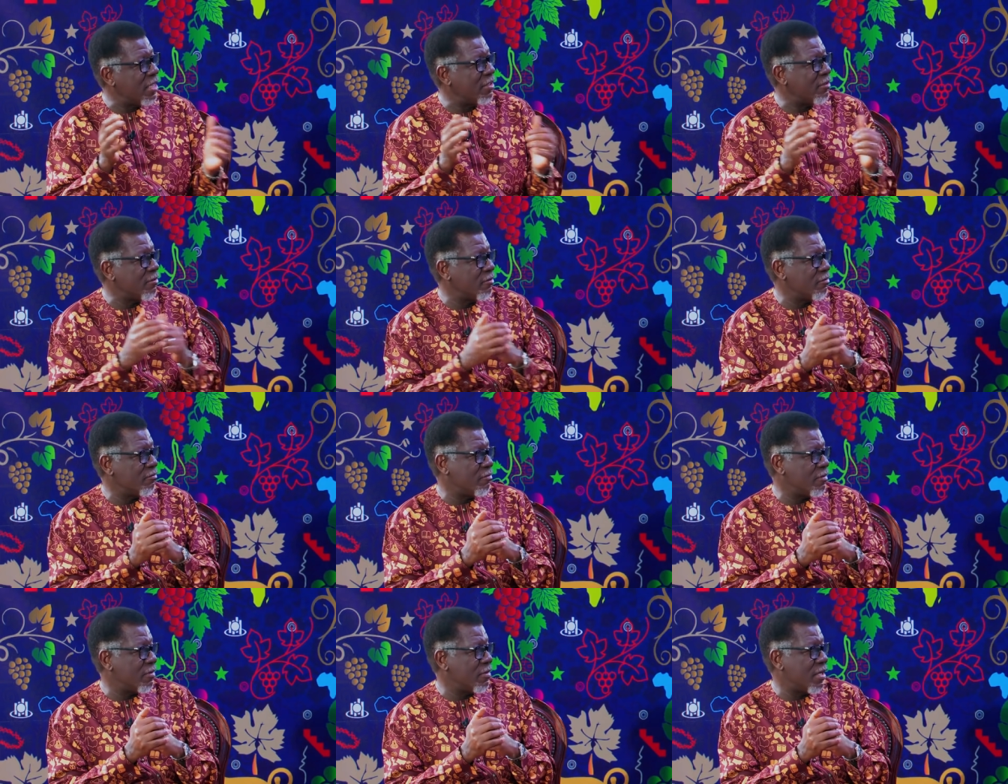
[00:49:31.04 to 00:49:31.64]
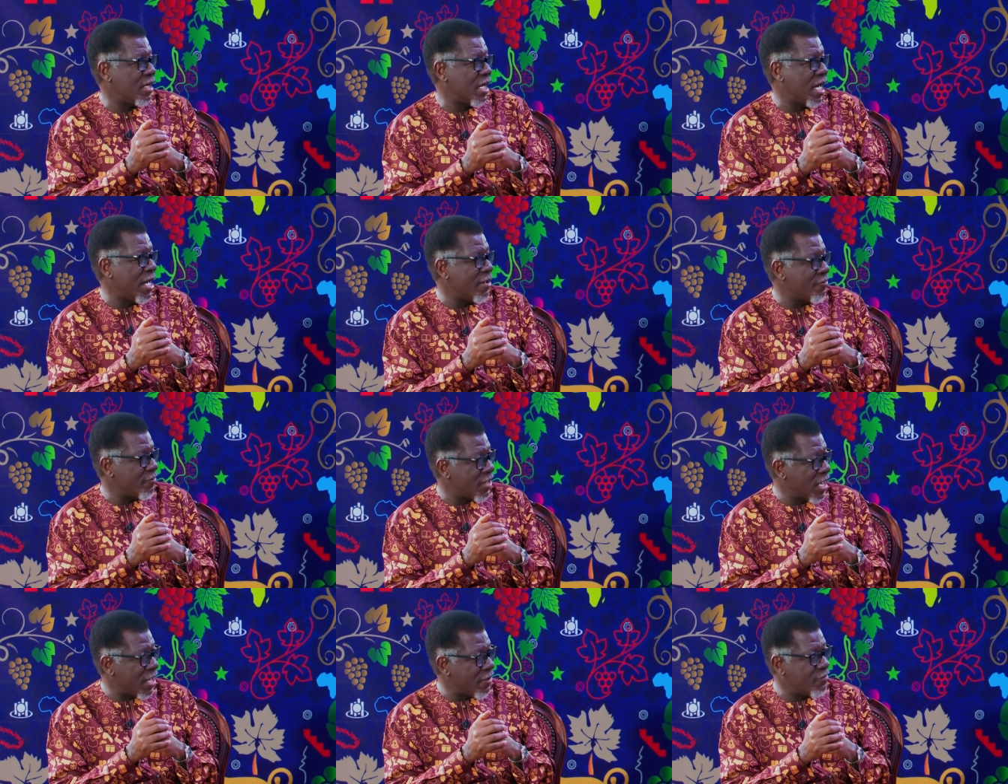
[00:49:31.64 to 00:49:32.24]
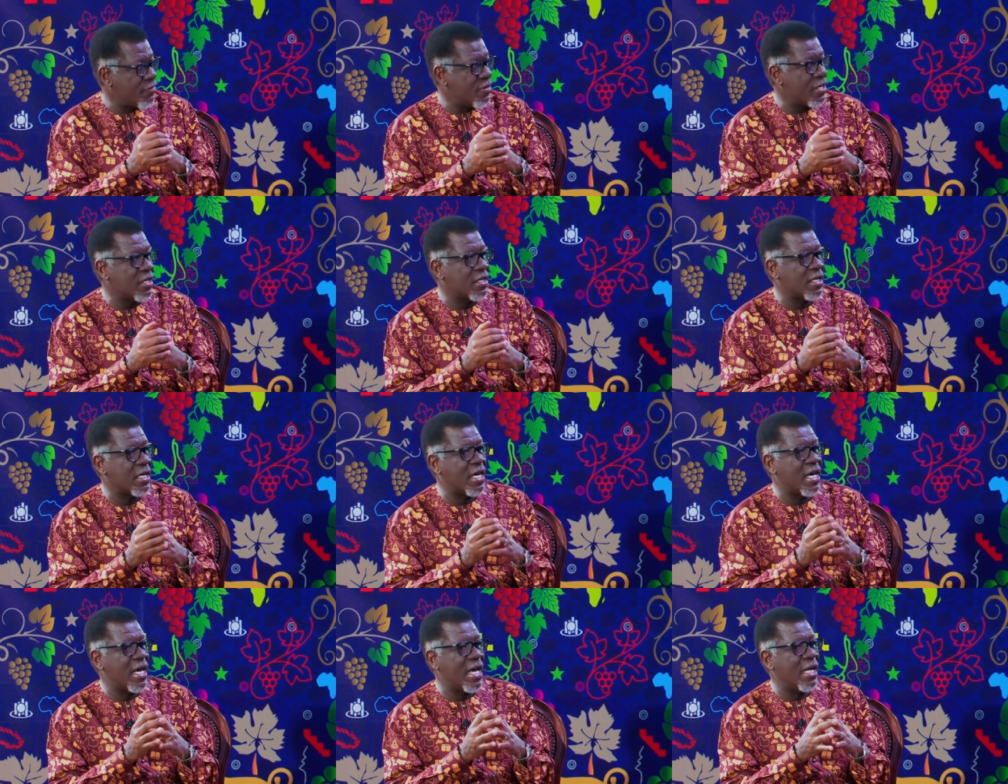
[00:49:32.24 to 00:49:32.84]
I
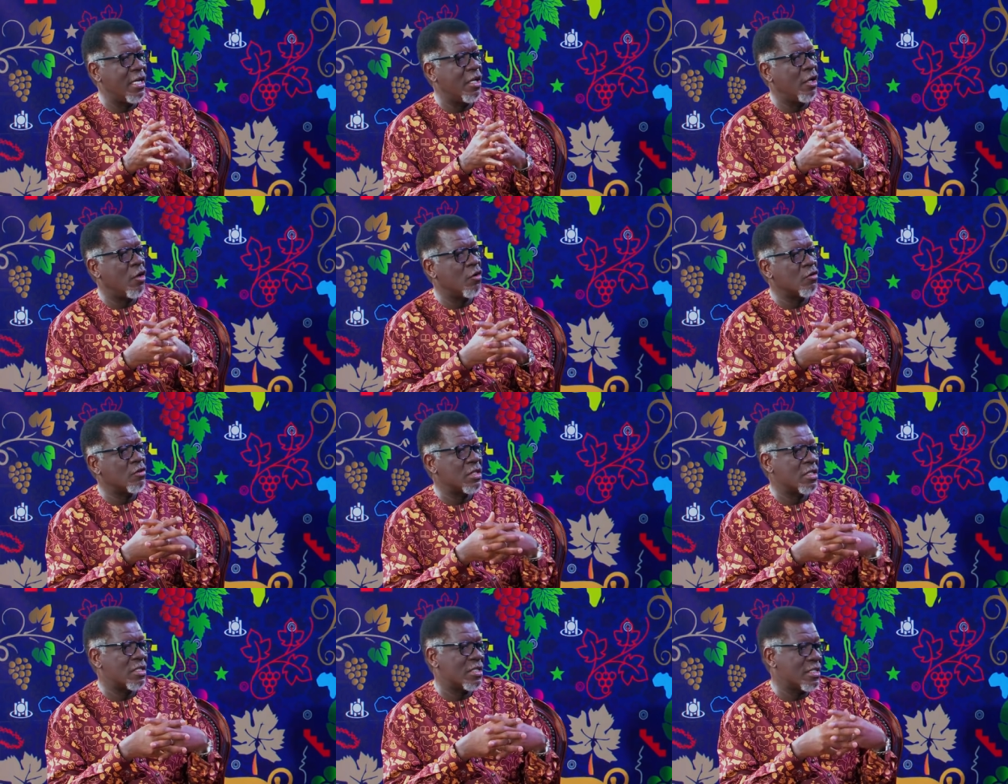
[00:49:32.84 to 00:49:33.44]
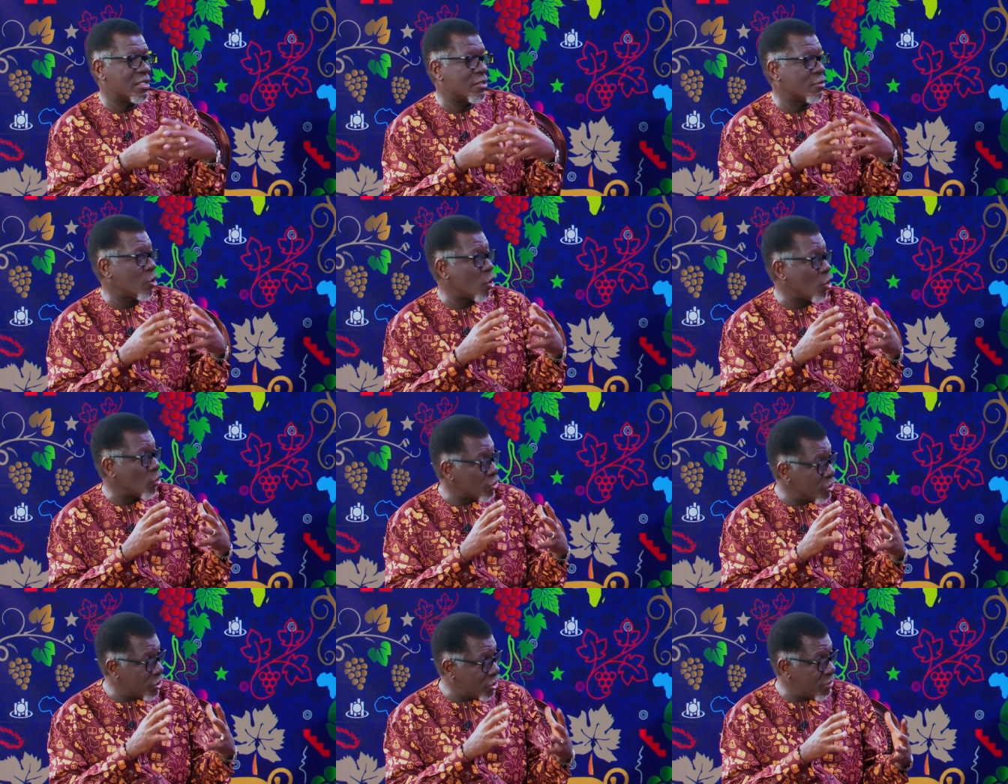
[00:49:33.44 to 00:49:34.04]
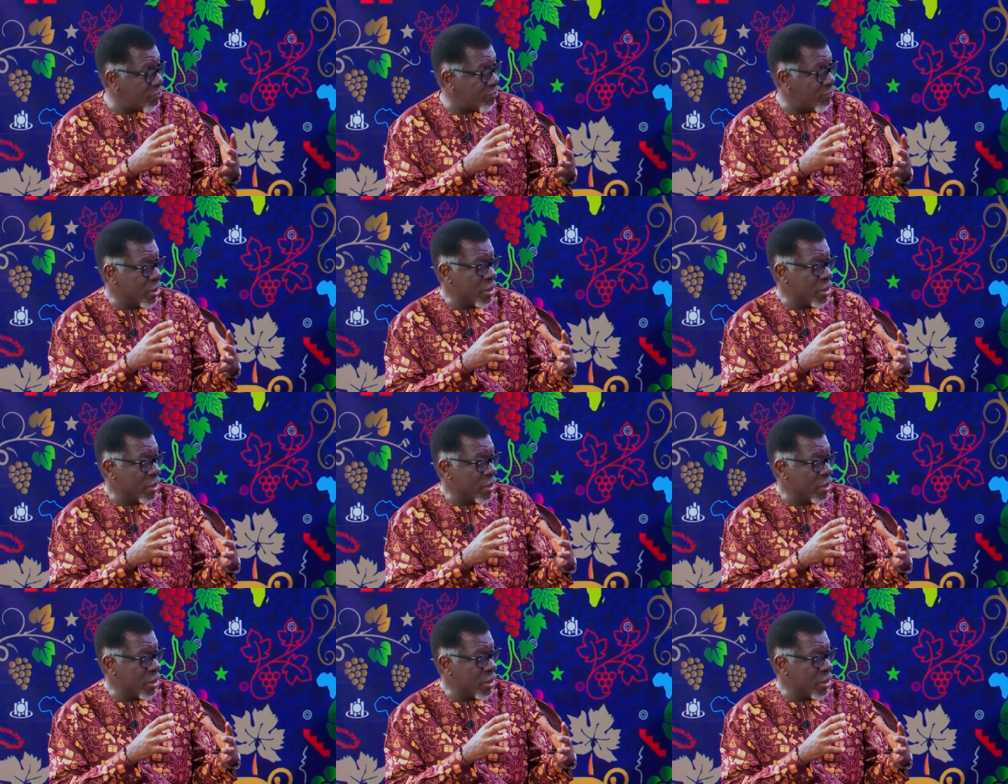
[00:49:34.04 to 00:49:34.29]
think a long-distance courtship